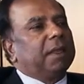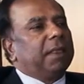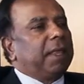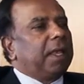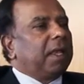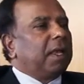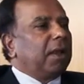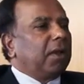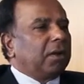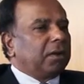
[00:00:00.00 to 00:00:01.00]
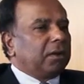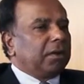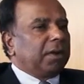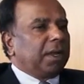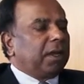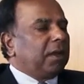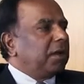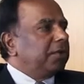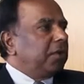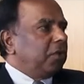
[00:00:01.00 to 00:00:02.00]
they cannot take
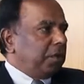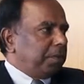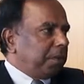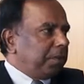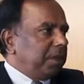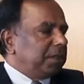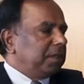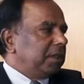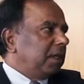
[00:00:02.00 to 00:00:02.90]
care of the whole population,